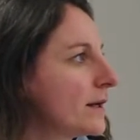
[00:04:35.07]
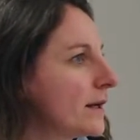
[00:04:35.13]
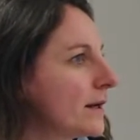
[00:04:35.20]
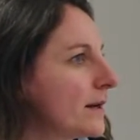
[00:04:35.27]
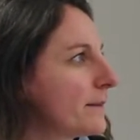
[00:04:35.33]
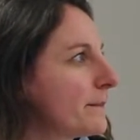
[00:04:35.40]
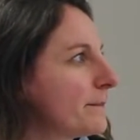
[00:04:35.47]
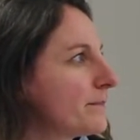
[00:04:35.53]

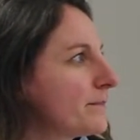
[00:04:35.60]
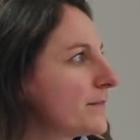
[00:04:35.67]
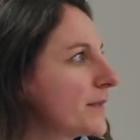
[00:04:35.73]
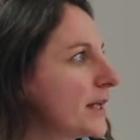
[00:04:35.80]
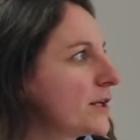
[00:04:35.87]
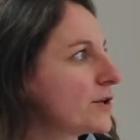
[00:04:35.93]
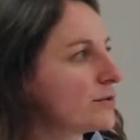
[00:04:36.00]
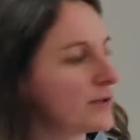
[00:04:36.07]

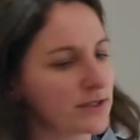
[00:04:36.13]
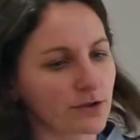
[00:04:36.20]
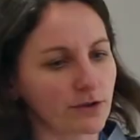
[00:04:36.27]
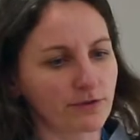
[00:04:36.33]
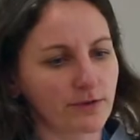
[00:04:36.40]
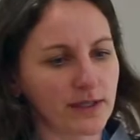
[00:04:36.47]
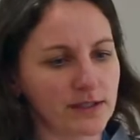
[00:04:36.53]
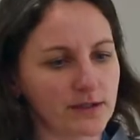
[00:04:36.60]
increase
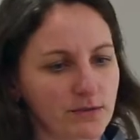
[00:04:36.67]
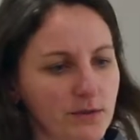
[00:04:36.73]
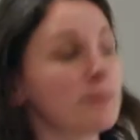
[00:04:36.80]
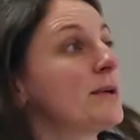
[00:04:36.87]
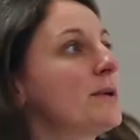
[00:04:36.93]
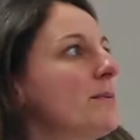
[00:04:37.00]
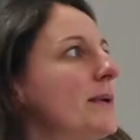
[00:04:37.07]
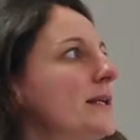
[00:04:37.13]
of
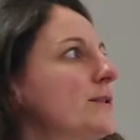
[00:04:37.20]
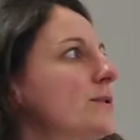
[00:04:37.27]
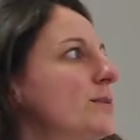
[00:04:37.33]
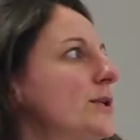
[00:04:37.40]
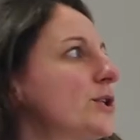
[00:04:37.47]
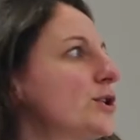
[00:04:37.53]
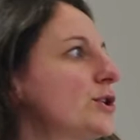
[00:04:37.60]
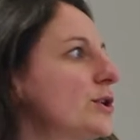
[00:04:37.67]
extreme events,
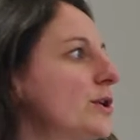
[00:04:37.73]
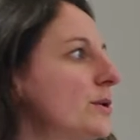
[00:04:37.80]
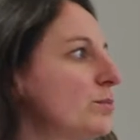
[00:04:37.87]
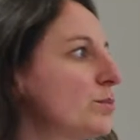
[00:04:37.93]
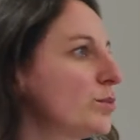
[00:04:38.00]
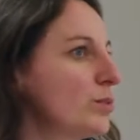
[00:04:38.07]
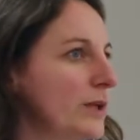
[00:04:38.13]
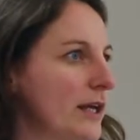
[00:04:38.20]
which
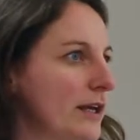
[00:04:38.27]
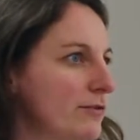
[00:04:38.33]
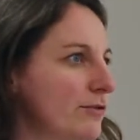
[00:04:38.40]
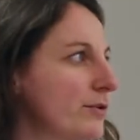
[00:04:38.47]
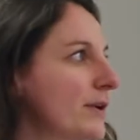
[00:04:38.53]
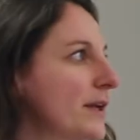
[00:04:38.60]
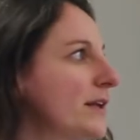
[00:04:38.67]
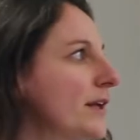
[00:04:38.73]
we have
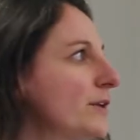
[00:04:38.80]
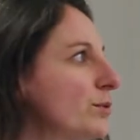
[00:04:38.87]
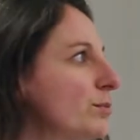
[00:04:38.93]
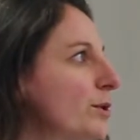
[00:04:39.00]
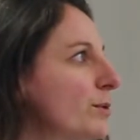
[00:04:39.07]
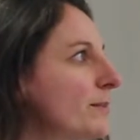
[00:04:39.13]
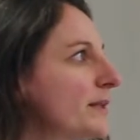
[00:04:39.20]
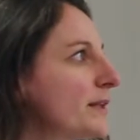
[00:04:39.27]
already at the
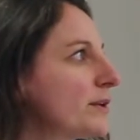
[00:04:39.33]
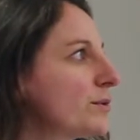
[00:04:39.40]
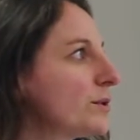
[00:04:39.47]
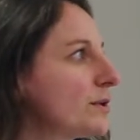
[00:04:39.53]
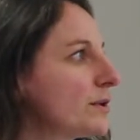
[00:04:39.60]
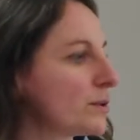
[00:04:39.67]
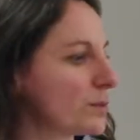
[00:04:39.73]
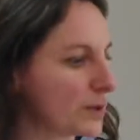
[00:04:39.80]
moment
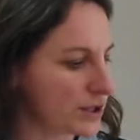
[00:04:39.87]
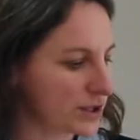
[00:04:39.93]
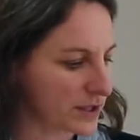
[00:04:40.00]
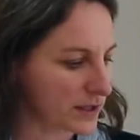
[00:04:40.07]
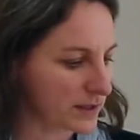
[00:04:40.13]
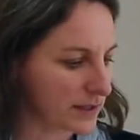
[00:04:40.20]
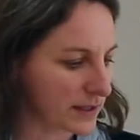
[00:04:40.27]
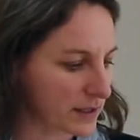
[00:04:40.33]
and which
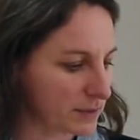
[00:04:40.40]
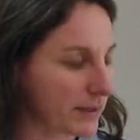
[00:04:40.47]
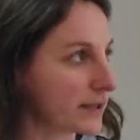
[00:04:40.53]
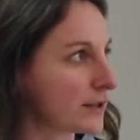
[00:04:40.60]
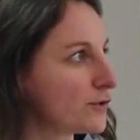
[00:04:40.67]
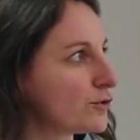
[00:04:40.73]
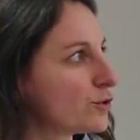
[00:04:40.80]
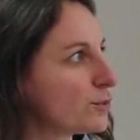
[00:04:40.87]
is
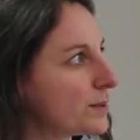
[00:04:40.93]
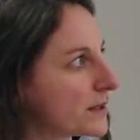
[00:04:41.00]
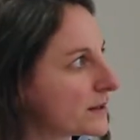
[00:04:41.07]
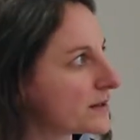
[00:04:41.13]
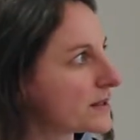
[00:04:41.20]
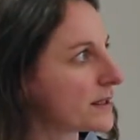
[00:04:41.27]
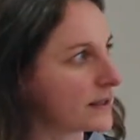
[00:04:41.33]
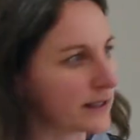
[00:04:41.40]
expected to be
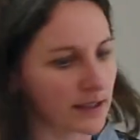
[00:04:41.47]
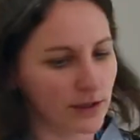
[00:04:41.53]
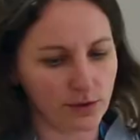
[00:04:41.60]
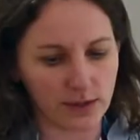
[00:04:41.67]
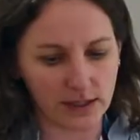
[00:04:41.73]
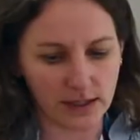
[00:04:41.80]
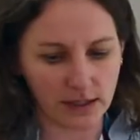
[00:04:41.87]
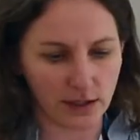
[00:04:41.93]
still
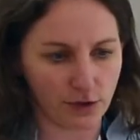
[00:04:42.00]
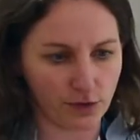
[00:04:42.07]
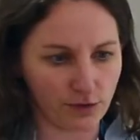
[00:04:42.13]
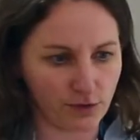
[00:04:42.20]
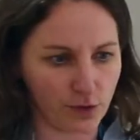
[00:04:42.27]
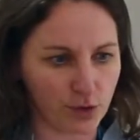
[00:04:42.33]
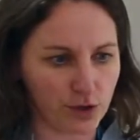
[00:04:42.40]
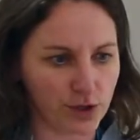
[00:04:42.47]
increasing in the
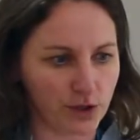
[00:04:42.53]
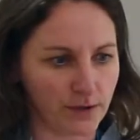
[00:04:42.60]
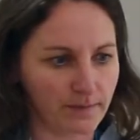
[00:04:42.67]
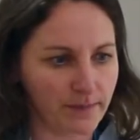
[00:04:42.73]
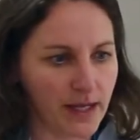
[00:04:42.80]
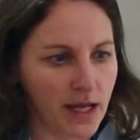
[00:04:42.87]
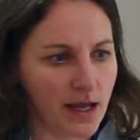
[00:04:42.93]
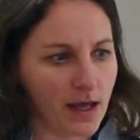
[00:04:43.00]
future.
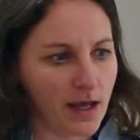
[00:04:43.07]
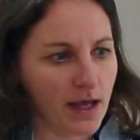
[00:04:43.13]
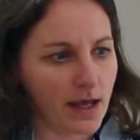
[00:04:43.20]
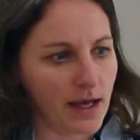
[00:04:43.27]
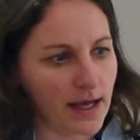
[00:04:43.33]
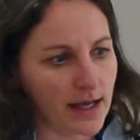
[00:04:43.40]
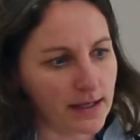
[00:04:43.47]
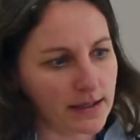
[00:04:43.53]

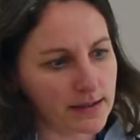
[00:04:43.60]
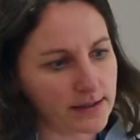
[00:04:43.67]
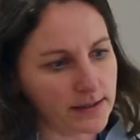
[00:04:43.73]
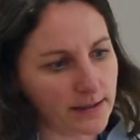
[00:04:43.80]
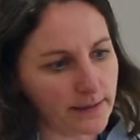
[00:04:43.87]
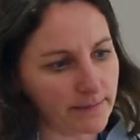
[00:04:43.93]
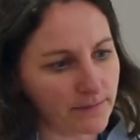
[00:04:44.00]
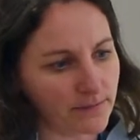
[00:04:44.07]
And
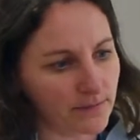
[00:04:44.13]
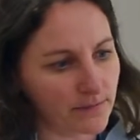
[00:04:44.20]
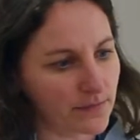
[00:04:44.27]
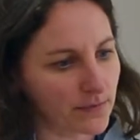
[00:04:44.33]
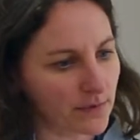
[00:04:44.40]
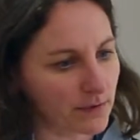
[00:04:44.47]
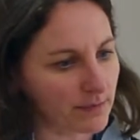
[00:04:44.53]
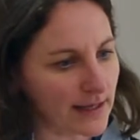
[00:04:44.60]

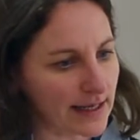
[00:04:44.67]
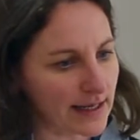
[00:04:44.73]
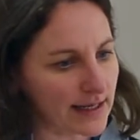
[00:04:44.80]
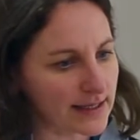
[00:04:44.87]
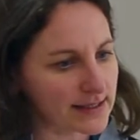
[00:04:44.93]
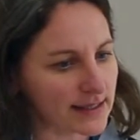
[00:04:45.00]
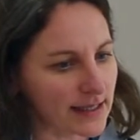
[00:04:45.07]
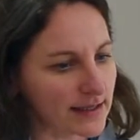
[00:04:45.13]
on my
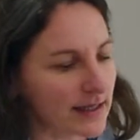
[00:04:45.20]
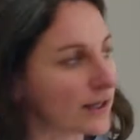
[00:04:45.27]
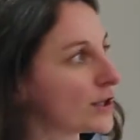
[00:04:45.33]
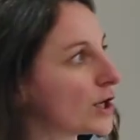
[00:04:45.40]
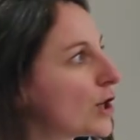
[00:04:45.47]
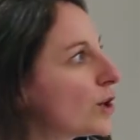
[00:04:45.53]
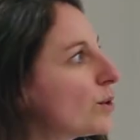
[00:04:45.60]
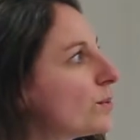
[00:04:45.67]
last slide, I
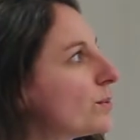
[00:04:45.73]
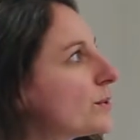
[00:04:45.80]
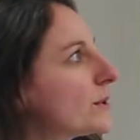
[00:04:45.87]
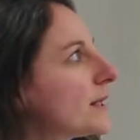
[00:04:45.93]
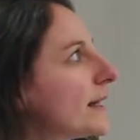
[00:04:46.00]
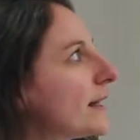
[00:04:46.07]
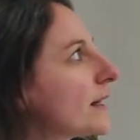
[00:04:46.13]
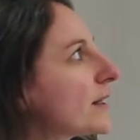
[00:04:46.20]
now would
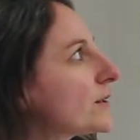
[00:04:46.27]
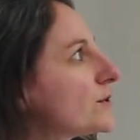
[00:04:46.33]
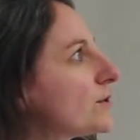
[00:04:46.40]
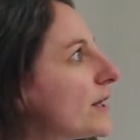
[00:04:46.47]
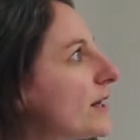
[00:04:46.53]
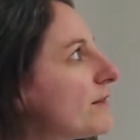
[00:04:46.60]
like to